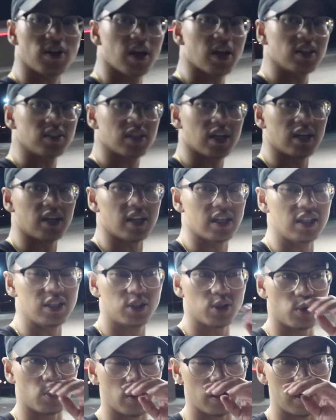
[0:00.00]
you guys kind of
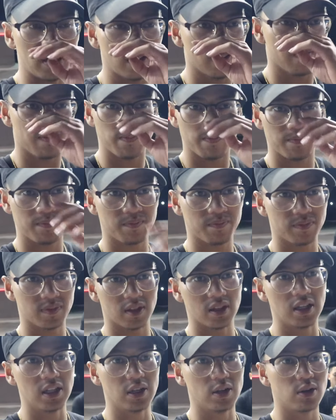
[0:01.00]
enjoyed
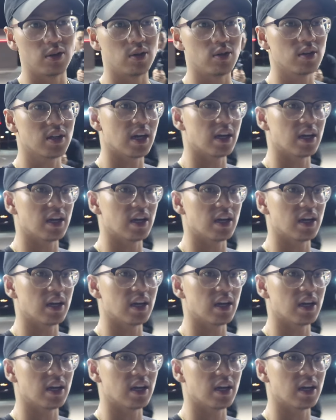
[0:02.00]
the little